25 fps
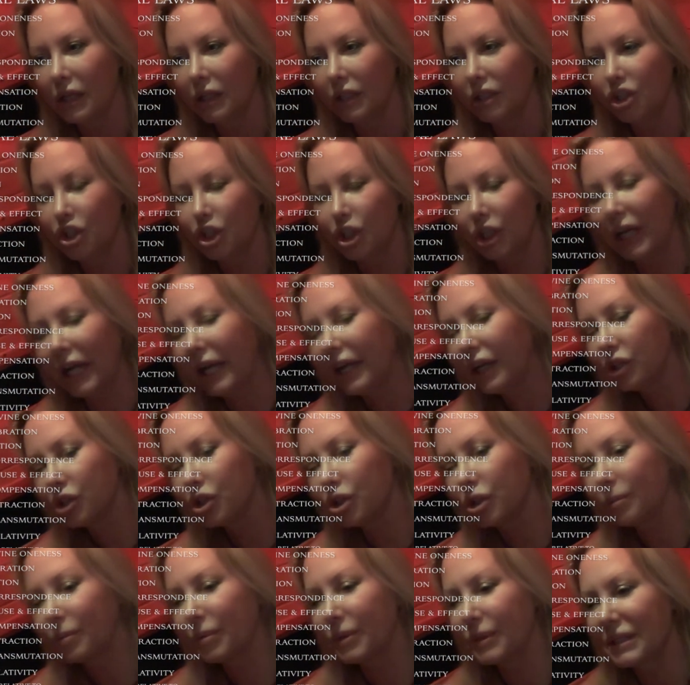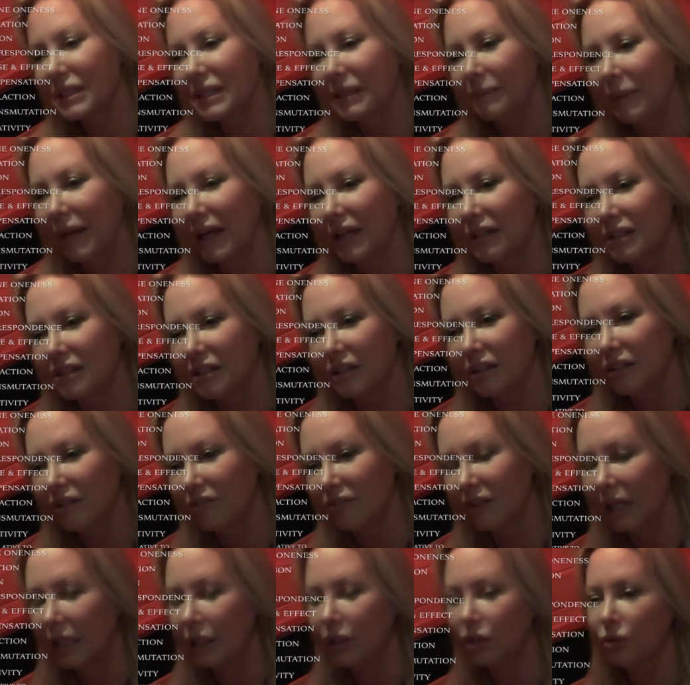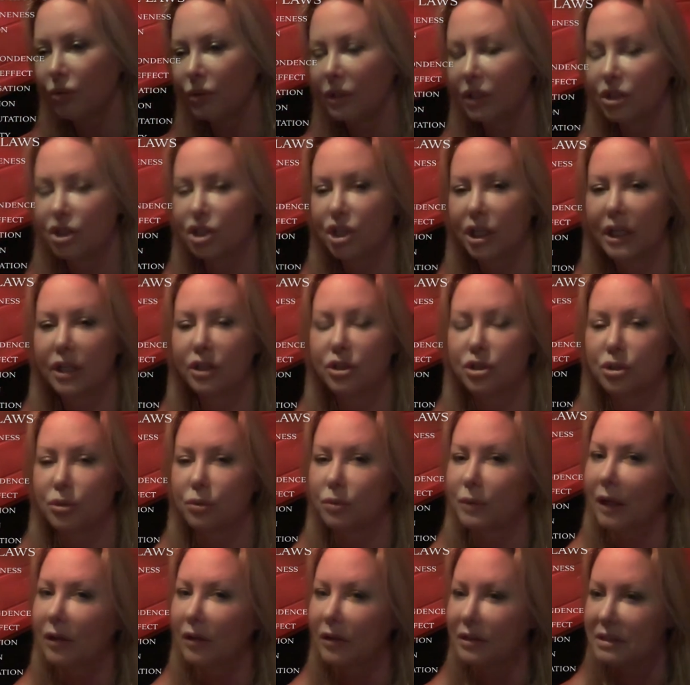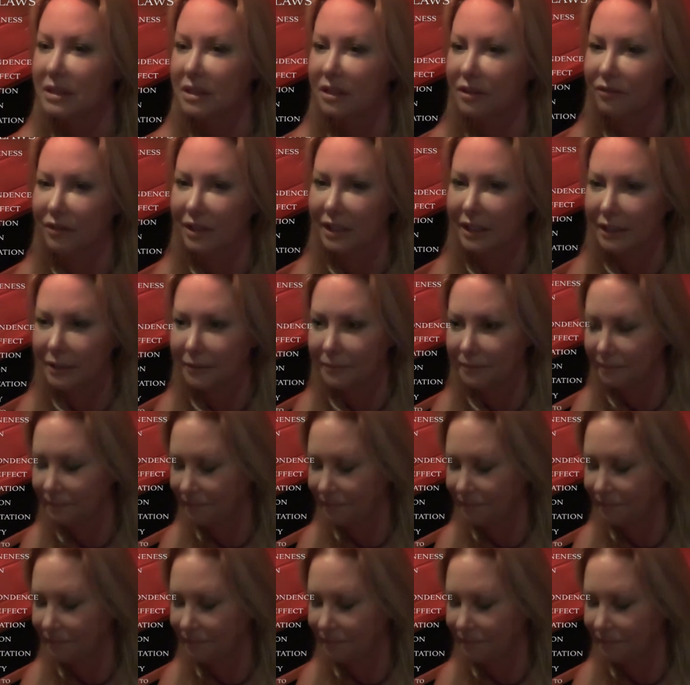change your perspective and you can change your relativity.